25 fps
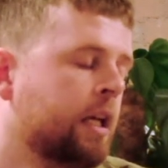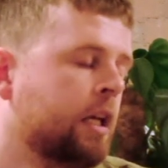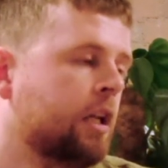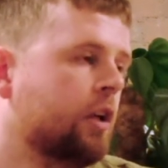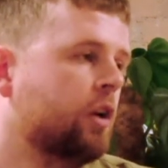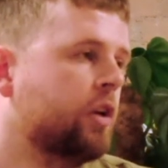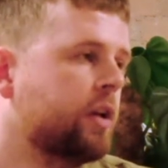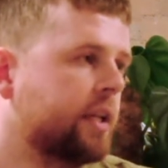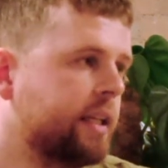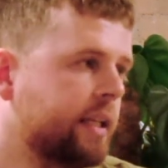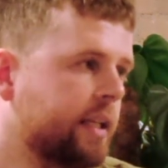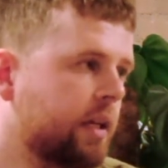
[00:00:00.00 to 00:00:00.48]

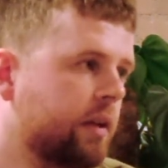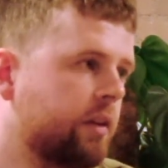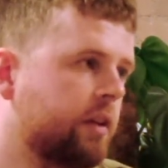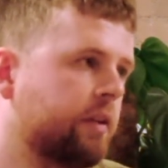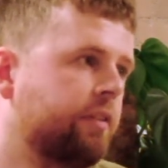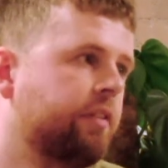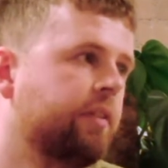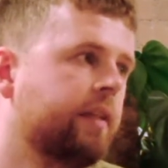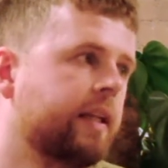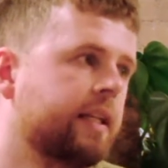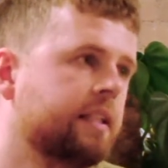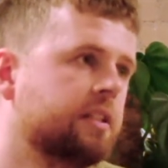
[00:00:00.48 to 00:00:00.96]
looking at the
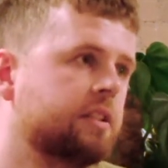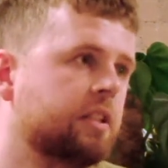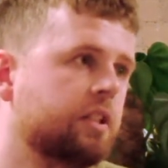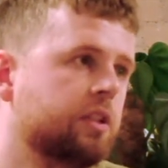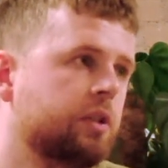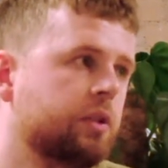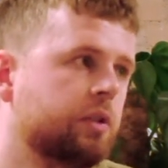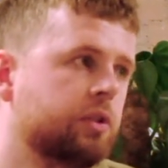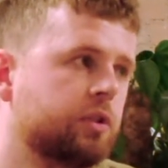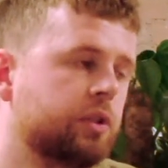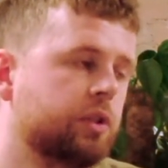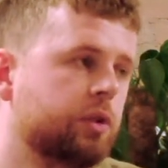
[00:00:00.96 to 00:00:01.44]
things that
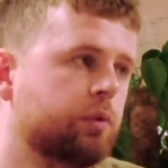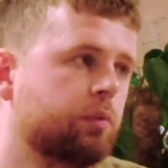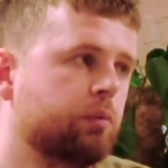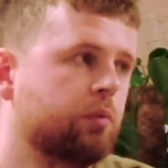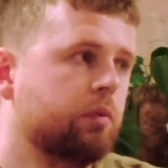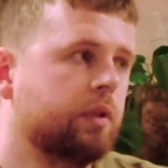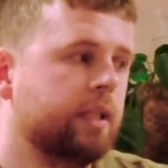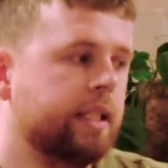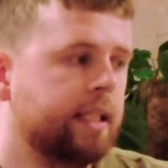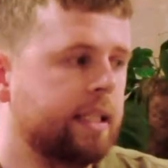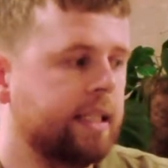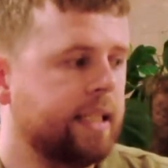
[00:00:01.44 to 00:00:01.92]
users
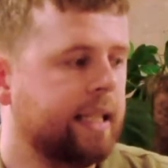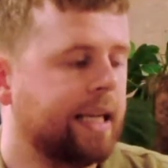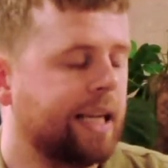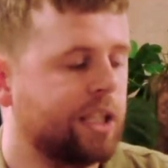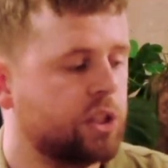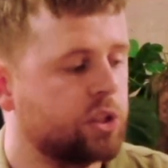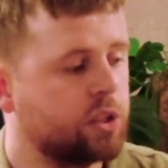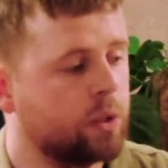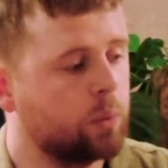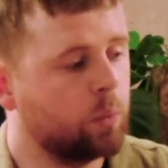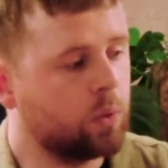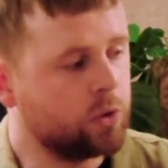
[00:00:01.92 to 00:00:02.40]
really
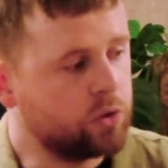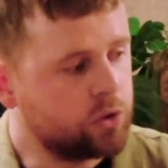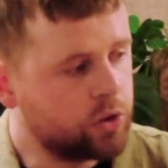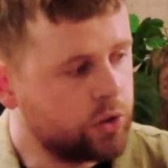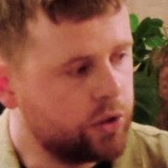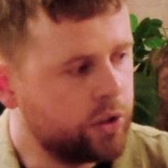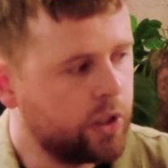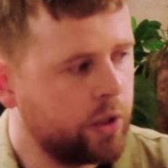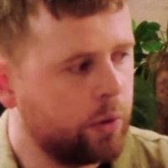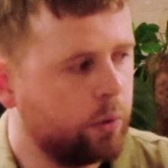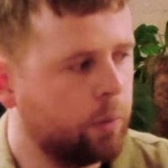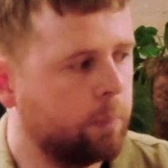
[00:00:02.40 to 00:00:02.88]
actually want to
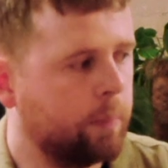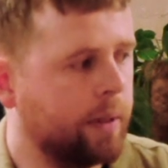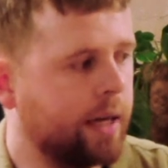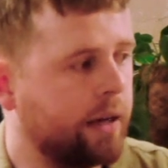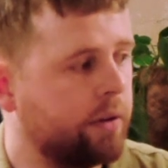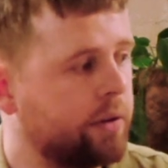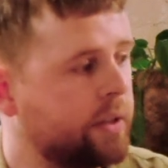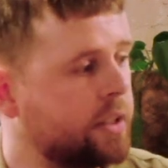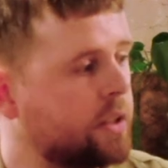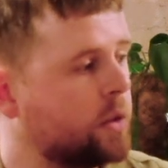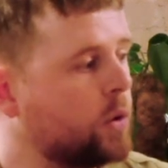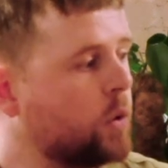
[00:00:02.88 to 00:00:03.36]
know about
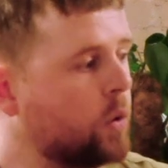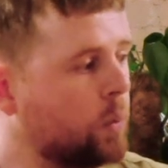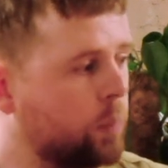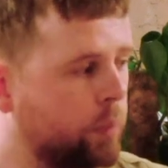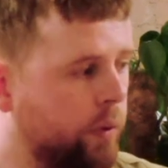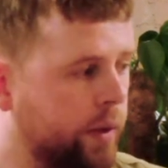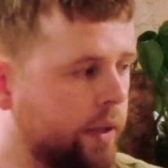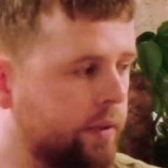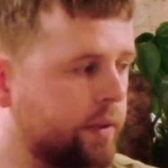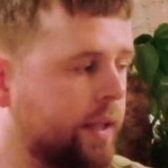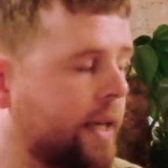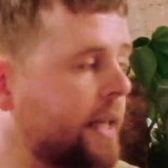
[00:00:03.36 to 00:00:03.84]
and
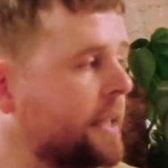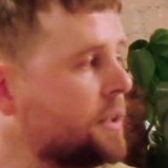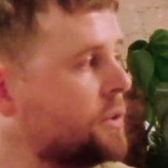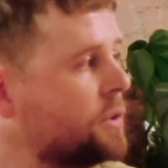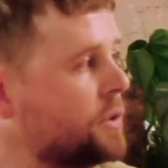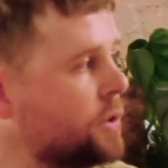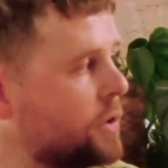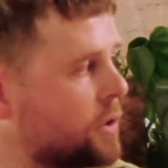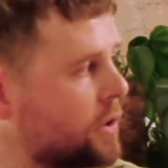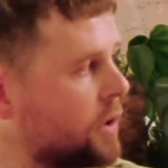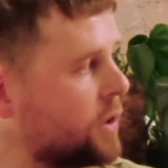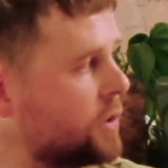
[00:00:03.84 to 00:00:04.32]
incorporating that into
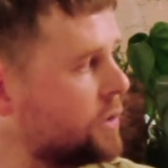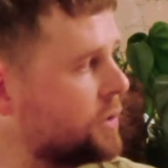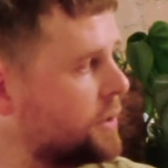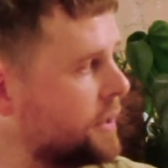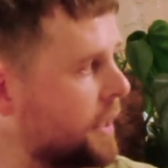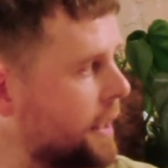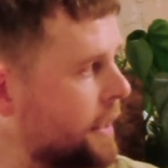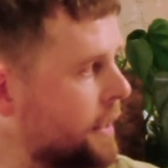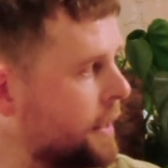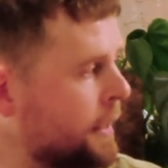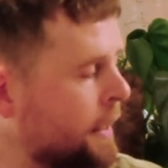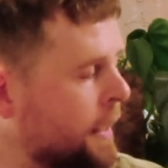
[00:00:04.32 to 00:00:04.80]
your
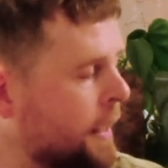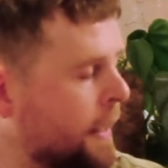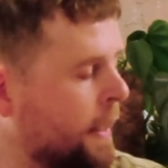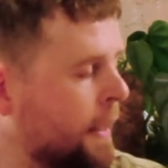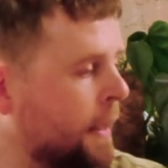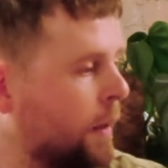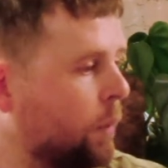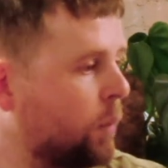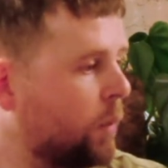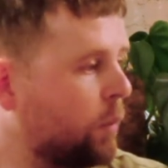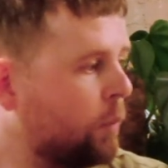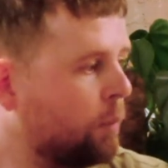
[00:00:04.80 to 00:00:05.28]
content
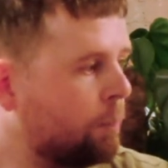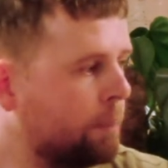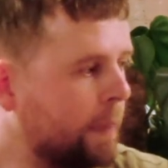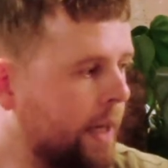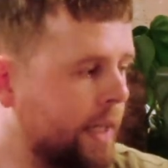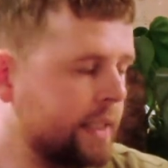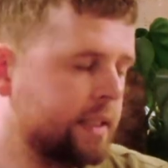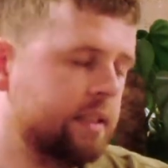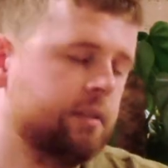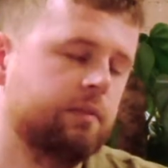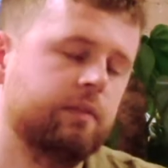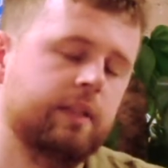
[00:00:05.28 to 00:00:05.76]
will
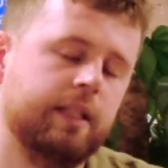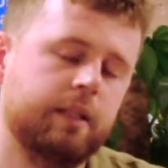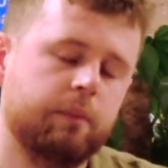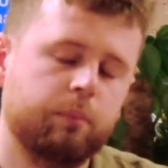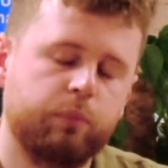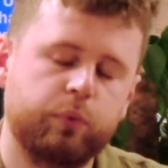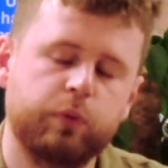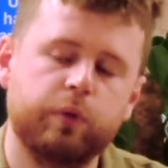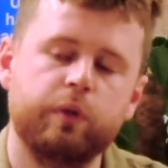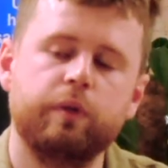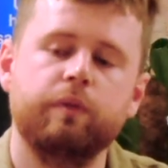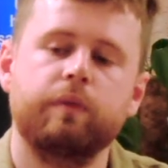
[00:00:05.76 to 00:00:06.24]
massively
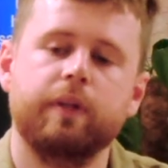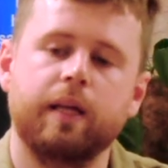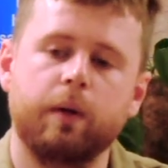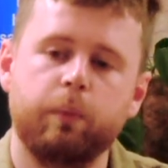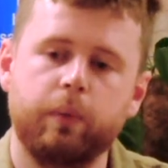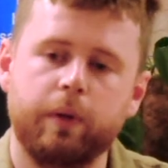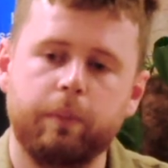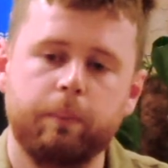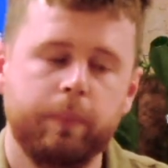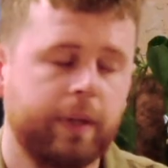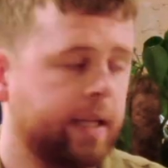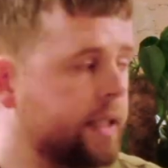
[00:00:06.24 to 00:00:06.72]
improve that
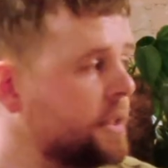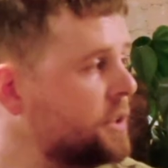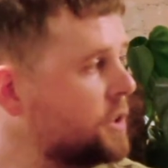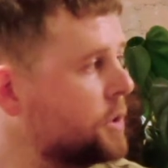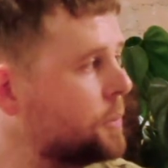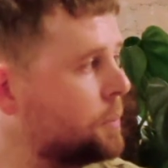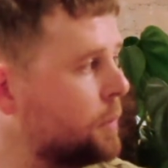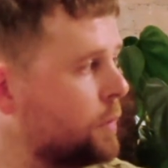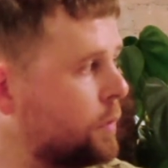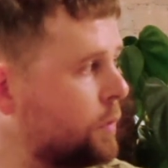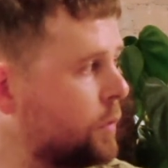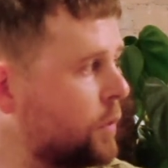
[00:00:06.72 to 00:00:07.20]
web page's
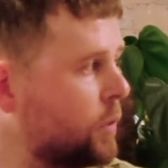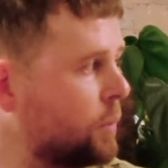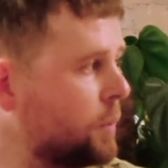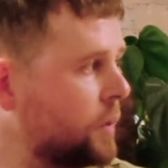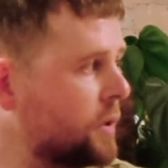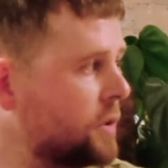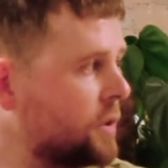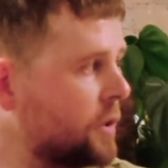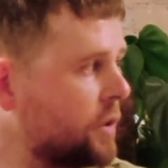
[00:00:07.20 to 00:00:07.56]
performance.